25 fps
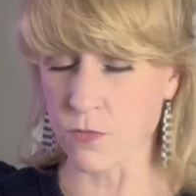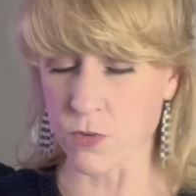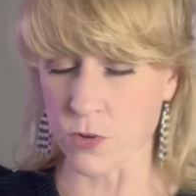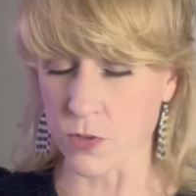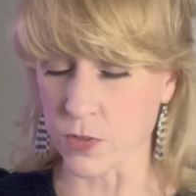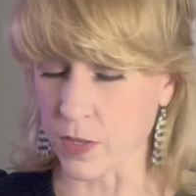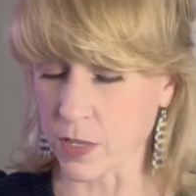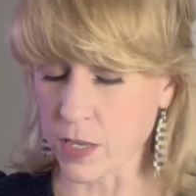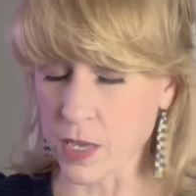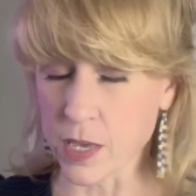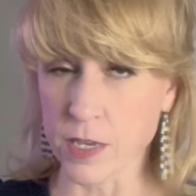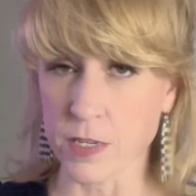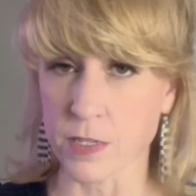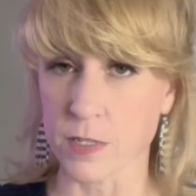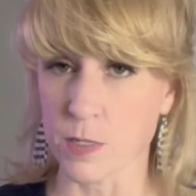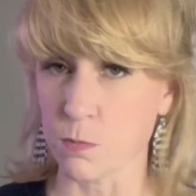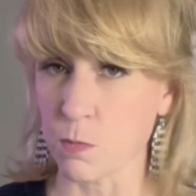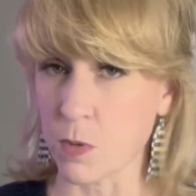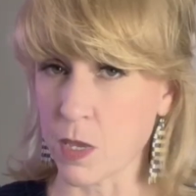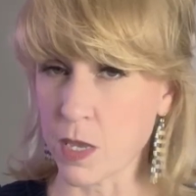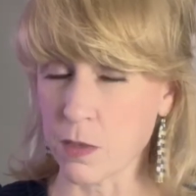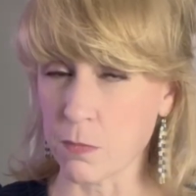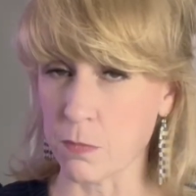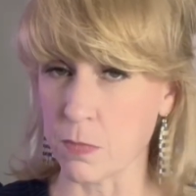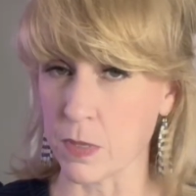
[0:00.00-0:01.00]
the case
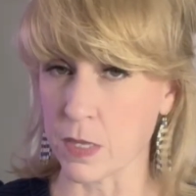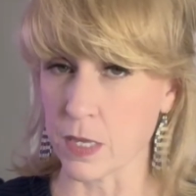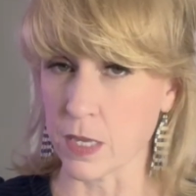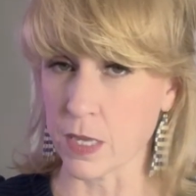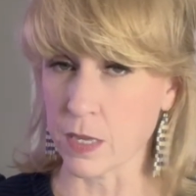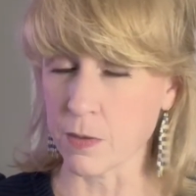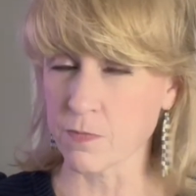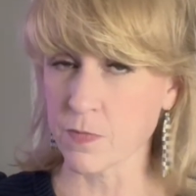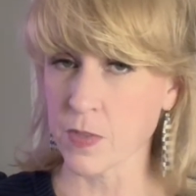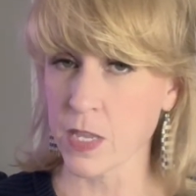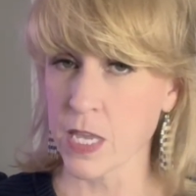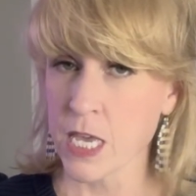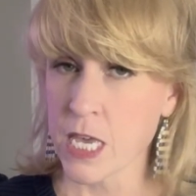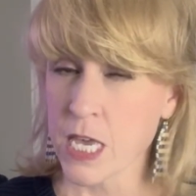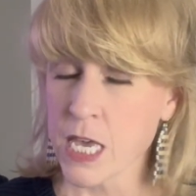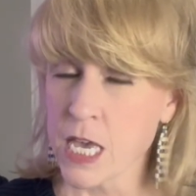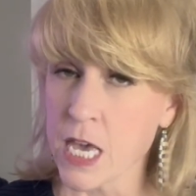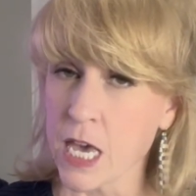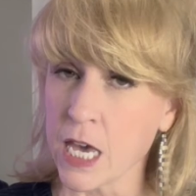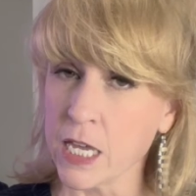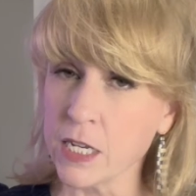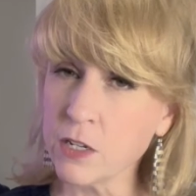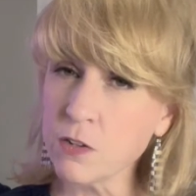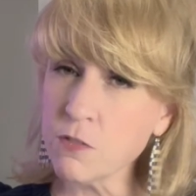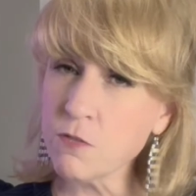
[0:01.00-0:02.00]
may be.
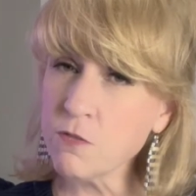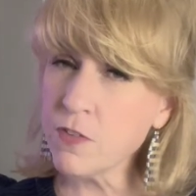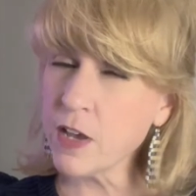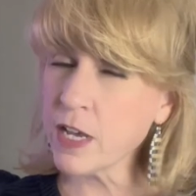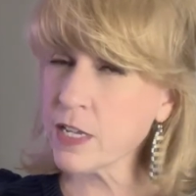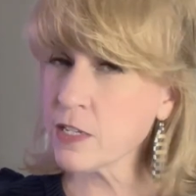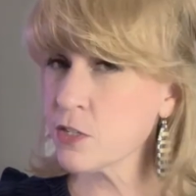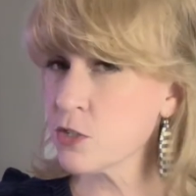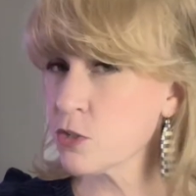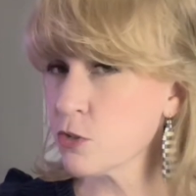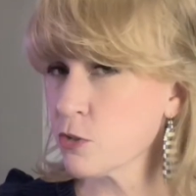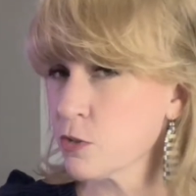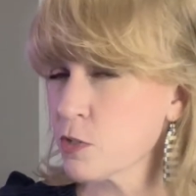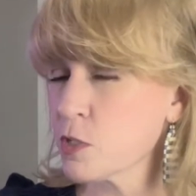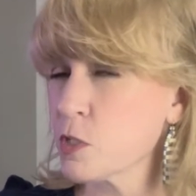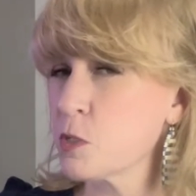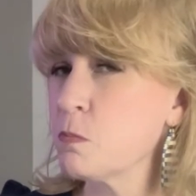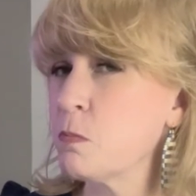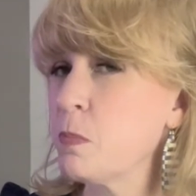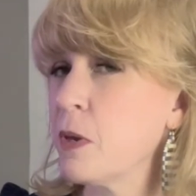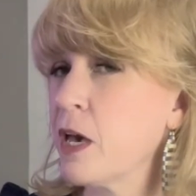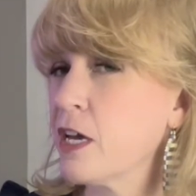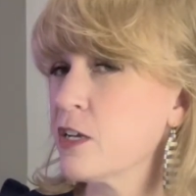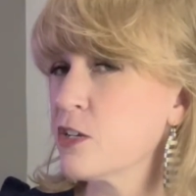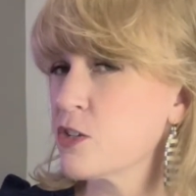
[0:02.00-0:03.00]
An investor
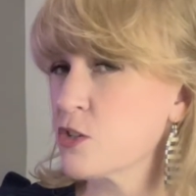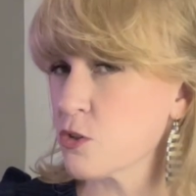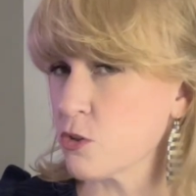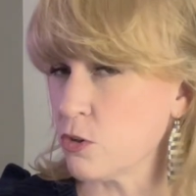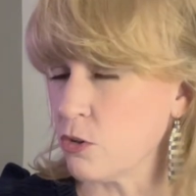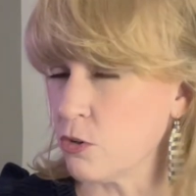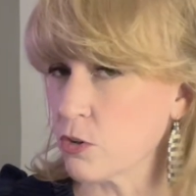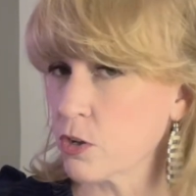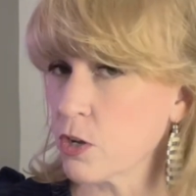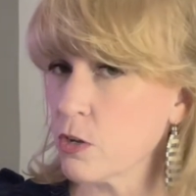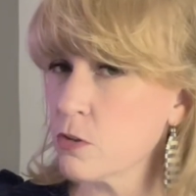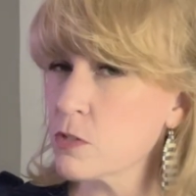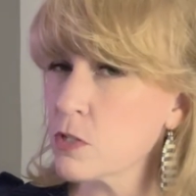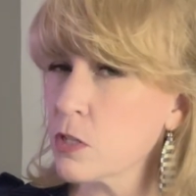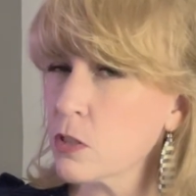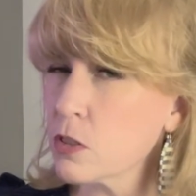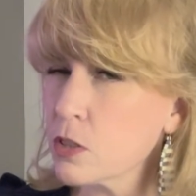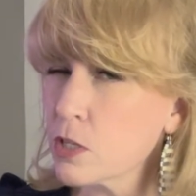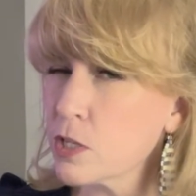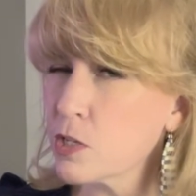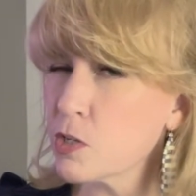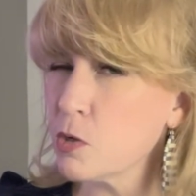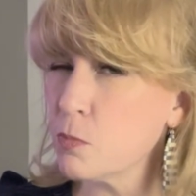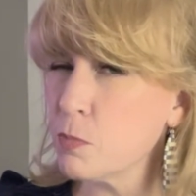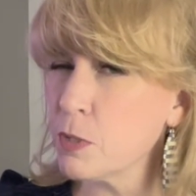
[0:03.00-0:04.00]
special goes a
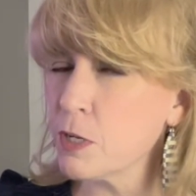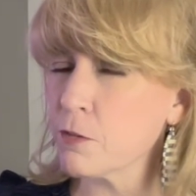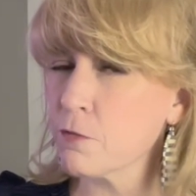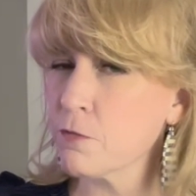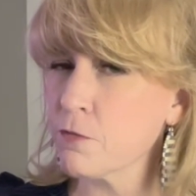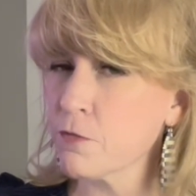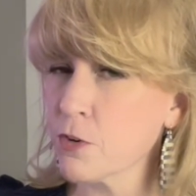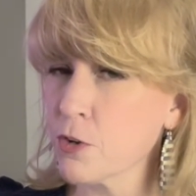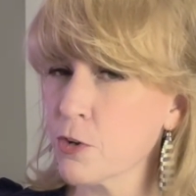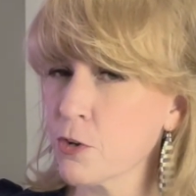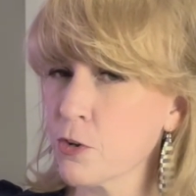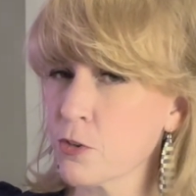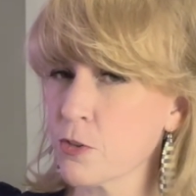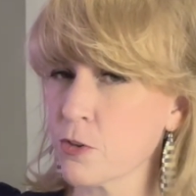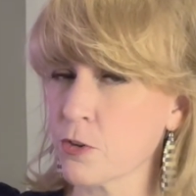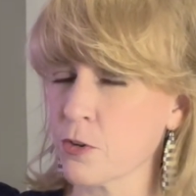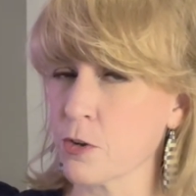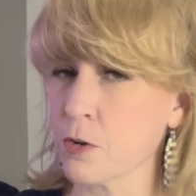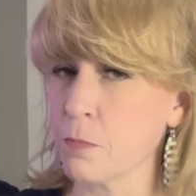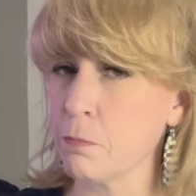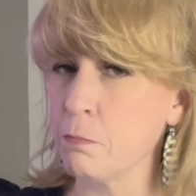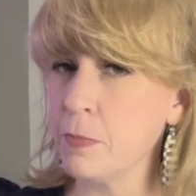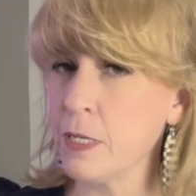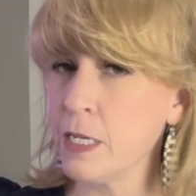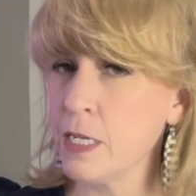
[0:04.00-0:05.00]
little bit further,
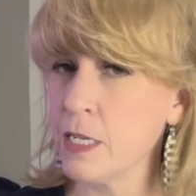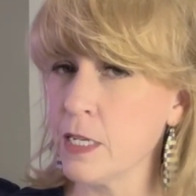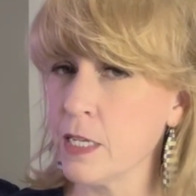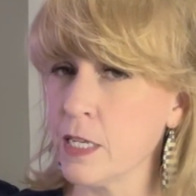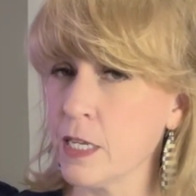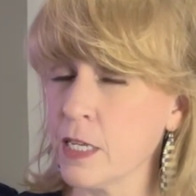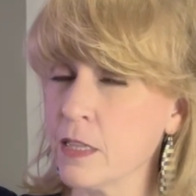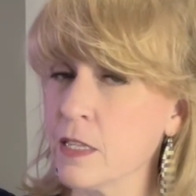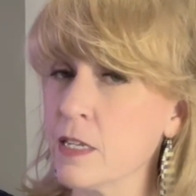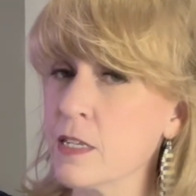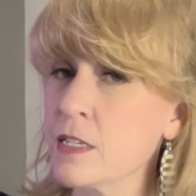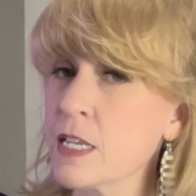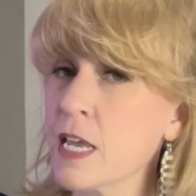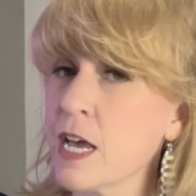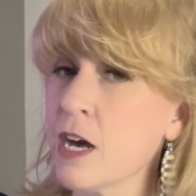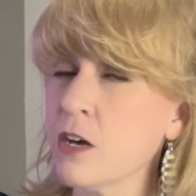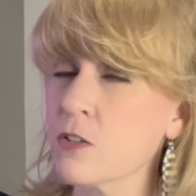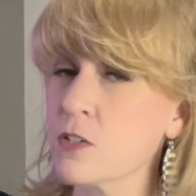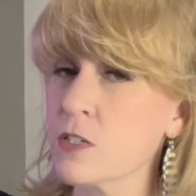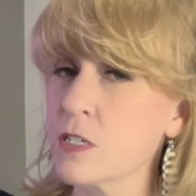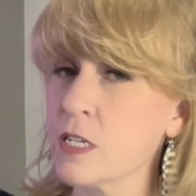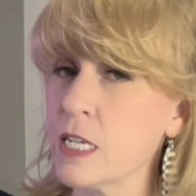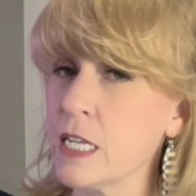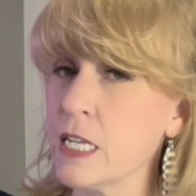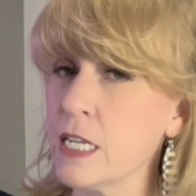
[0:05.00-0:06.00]
meaning this house
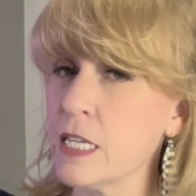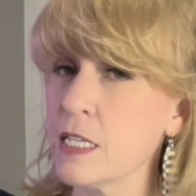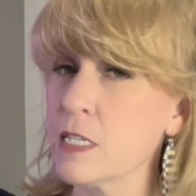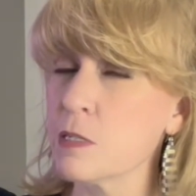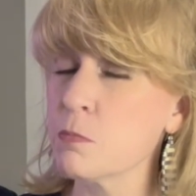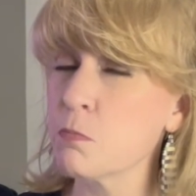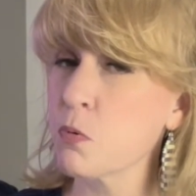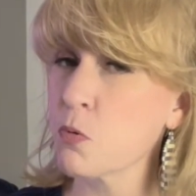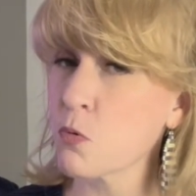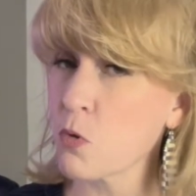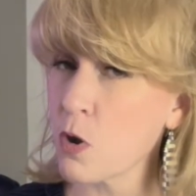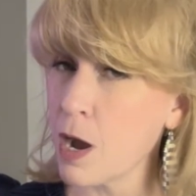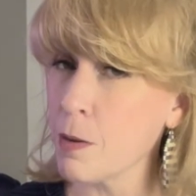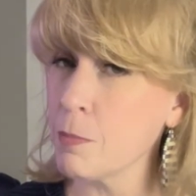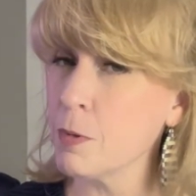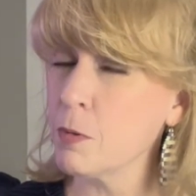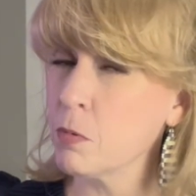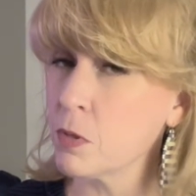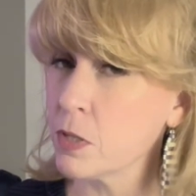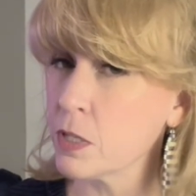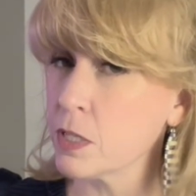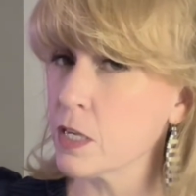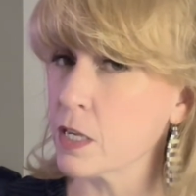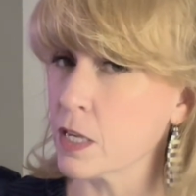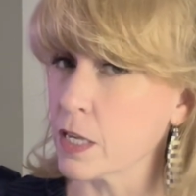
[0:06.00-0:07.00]
needs
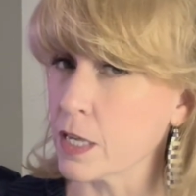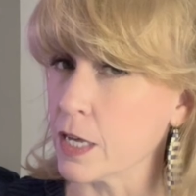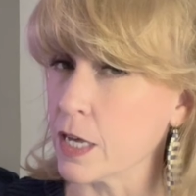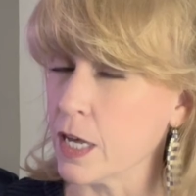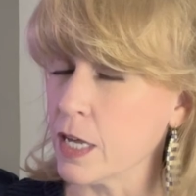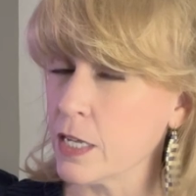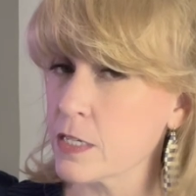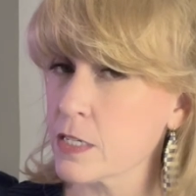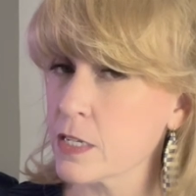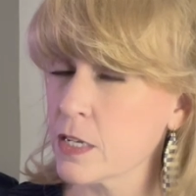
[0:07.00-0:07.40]
probably a gut